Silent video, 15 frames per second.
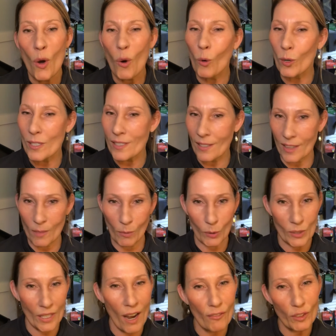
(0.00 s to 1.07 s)
or it's not the
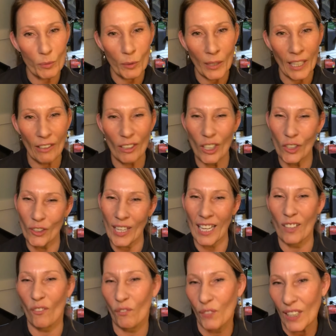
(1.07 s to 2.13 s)
most comfortable area, you kind
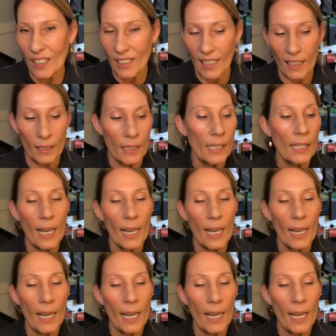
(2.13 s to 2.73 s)
of feel it,